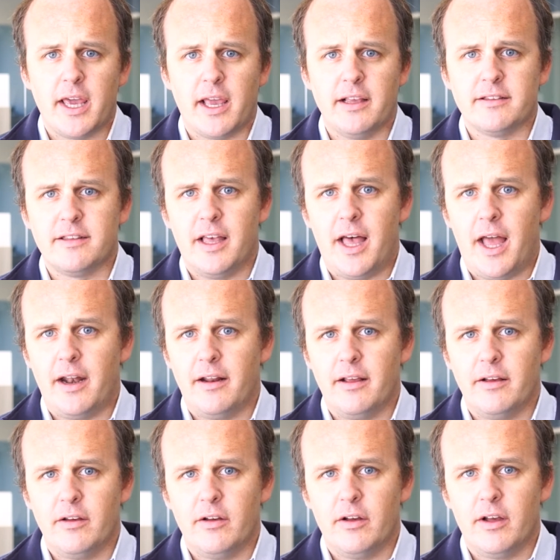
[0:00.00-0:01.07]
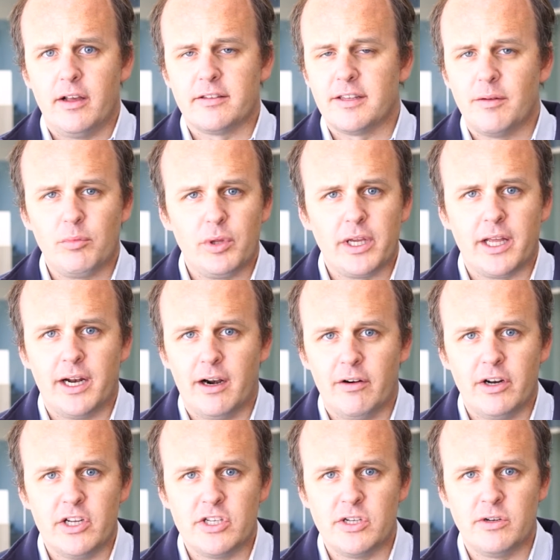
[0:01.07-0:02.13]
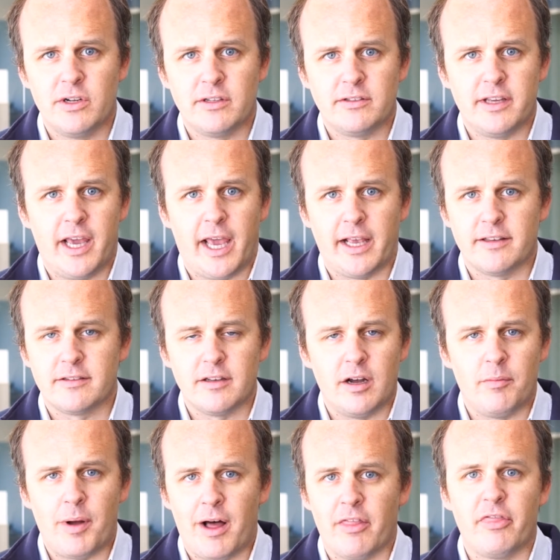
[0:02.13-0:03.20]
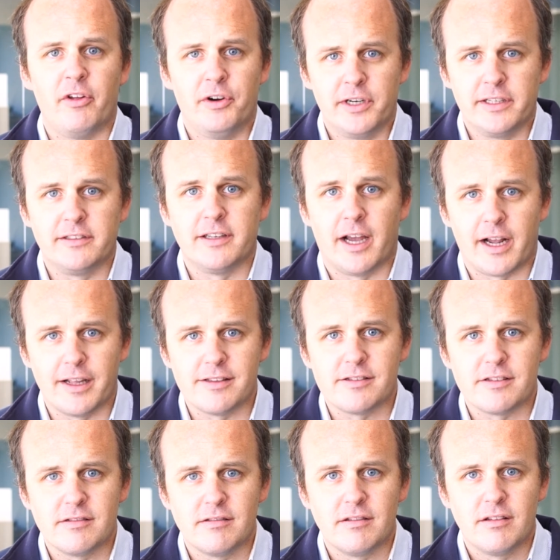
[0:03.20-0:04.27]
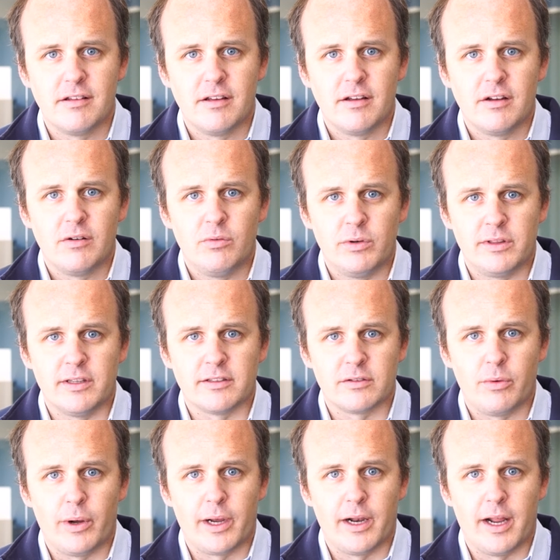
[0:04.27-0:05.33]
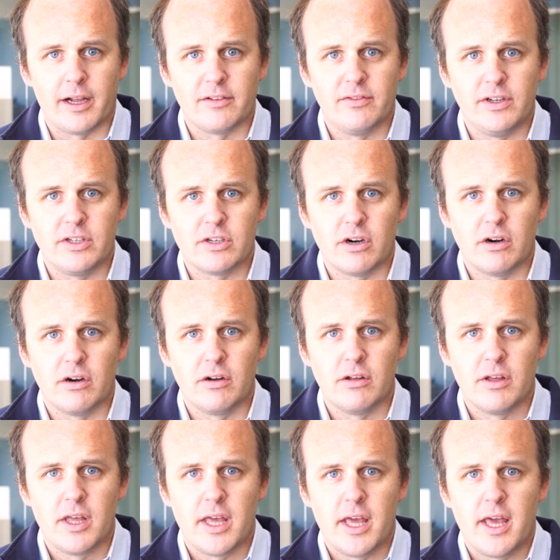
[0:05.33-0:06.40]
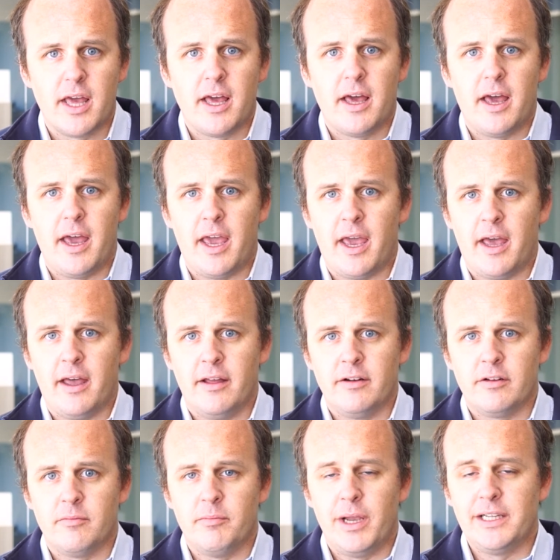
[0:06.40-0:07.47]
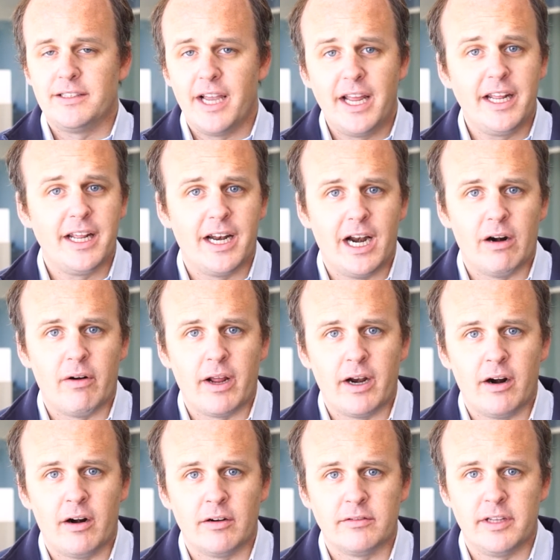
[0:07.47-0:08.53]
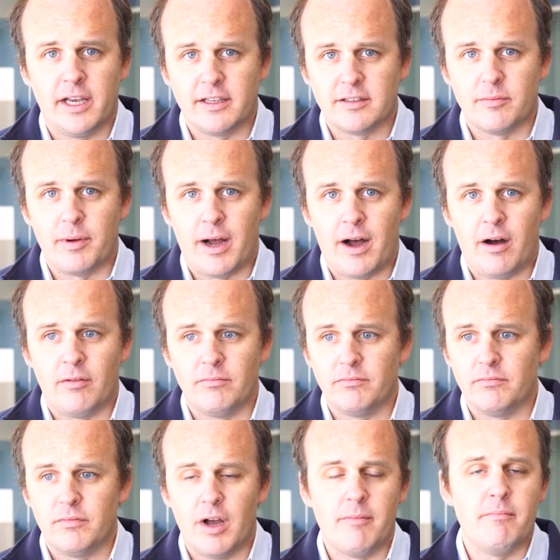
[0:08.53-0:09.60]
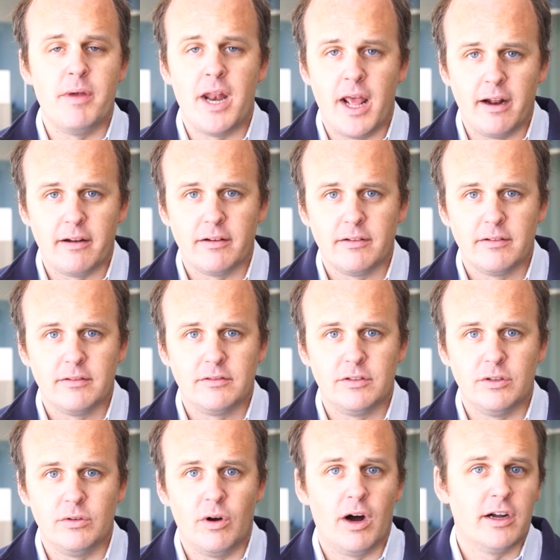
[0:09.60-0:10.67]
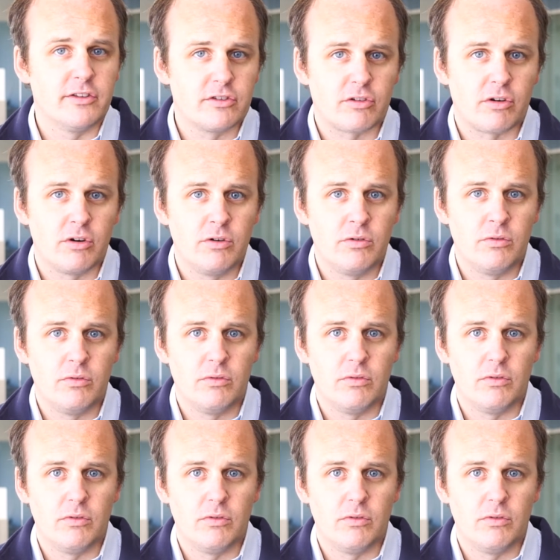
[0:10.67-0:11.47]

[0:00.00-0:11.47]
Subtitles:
is that assembling an Ares unit takes about 30 seconds with this Quick Connect feature. And maintaining an aerator takes about a minute to unscrew